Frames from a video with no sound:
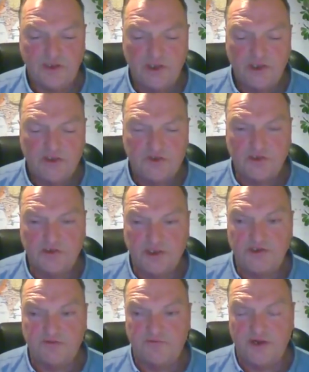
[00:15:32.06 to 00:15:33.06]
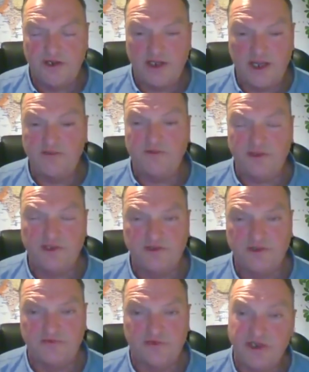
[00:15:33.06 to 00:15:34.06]
So you need to find other things
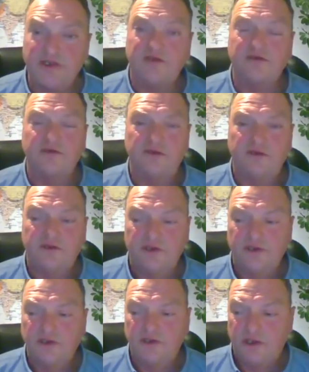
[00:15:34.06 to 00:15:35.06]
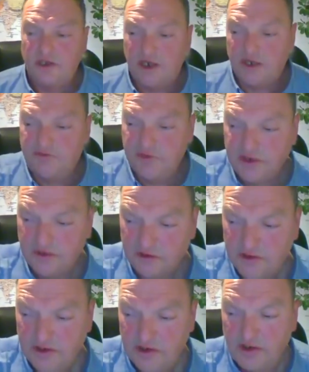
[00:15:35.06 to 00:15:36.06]
to drink. I drink
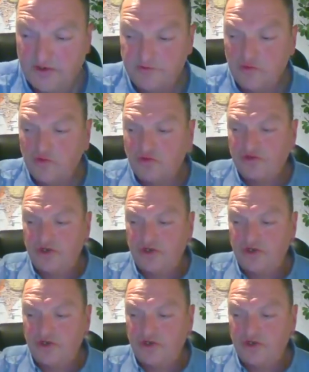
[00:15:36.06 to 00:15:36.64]
a lot of water.